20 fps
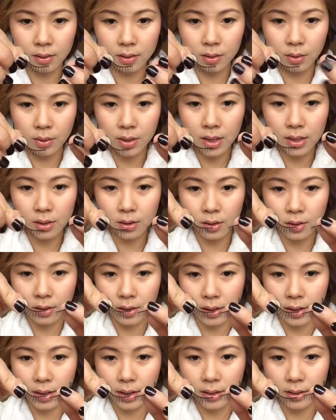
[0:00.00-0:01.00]
So these are
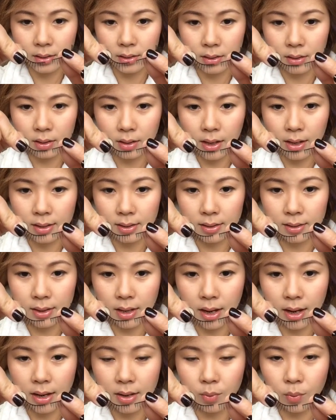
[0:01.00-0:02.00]
the
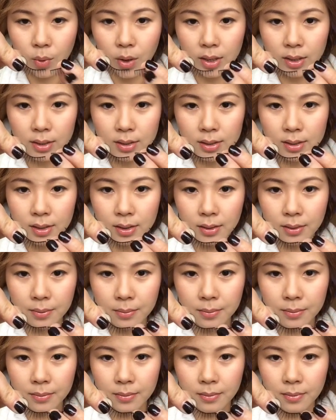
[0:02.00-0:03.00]
inside ones
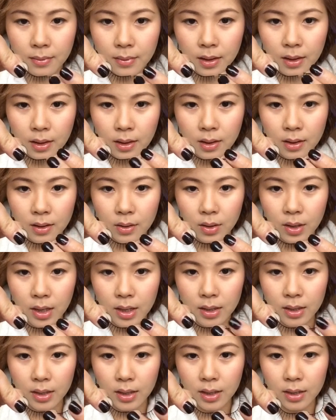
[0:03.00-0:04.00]

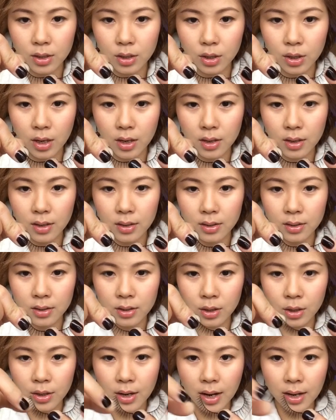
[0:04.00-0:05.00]
in the inner
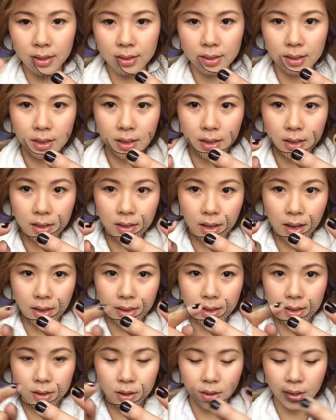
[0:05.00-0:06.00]
tear ducts,
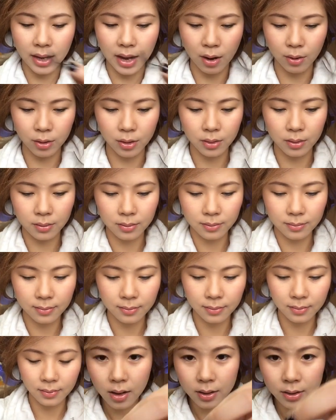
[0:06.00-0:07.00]
and these are the outer.
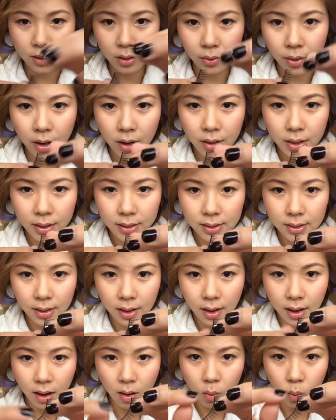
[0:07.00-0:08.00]
So there is
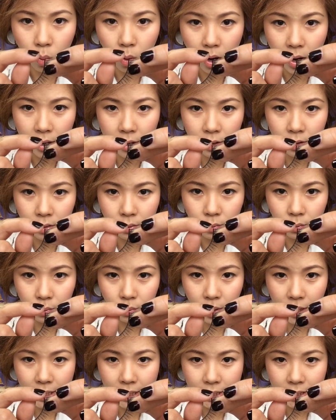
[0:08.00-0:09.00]
a wire
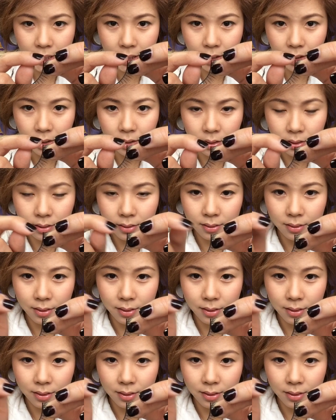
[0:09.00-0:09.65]
right here.